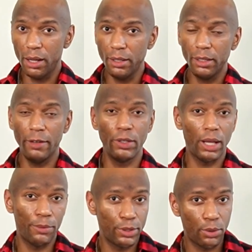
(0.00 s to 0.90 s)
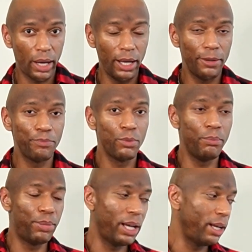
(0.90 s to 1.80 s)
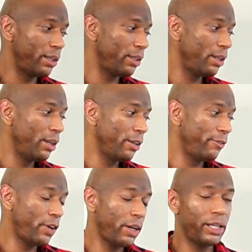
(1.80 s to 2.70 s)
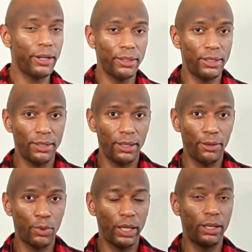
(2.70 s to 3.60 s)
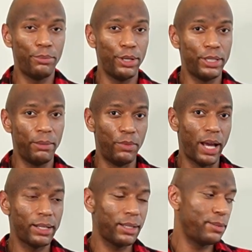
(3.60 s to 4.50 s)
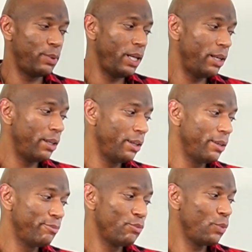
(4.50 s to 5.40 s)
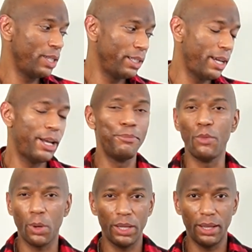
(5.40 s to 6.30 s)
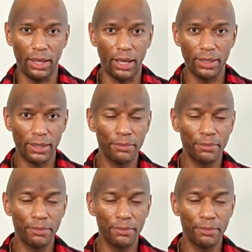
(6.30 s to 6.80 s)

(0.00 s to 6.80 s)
look, even though that was great, but very curious to see where they can push him next, because we need, once again, more than this.